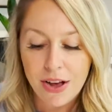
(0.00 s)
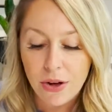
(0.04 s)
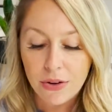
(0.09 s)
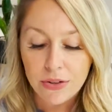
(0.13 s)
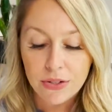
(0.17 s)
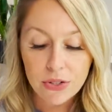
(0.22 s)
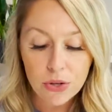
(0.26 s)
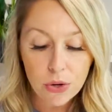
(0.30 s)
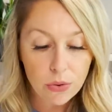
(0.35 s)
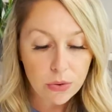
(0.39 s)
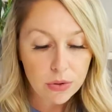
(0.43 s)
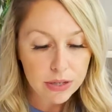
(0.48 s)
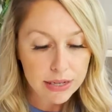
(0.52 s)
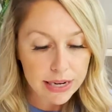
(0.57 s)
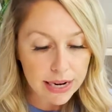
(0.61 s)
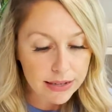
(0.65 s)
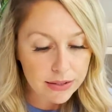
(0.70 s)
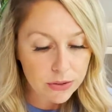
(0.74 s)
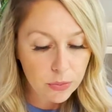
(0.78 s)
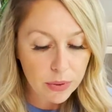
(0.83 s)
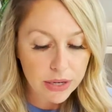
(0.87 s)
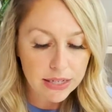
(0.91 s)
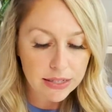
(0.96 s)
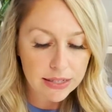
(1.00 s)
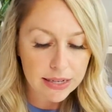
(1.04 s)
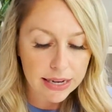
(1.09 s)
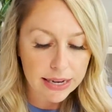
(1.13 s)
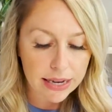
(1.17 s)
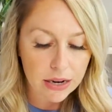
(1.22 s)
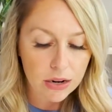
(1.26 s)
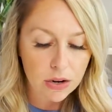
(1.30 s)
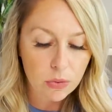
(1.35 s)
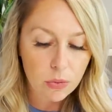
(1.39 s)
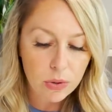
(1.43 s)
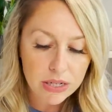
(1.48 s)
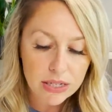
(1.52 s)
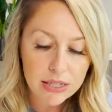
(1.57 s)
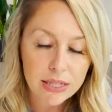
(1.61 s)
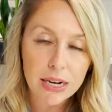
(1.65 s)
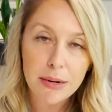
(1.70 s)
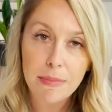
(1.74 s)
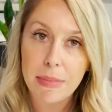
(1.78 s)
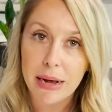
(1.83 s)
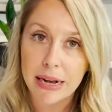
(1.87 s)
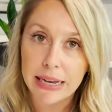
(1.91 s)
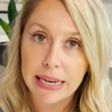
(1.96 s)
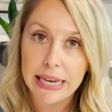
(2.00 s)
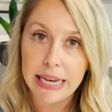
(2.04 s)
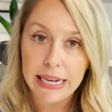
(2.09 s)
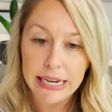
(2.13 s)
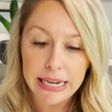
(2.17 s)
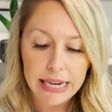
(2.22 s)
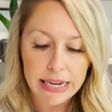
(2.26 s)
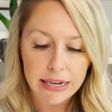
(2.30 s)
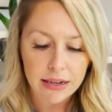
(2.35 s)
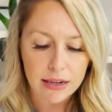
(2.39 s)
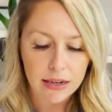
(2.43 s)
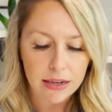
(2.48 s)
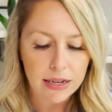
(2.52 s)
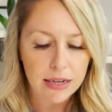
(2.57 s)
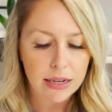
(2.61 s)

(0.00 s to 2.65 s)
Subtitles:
So next, wait a second, what does our monkey need?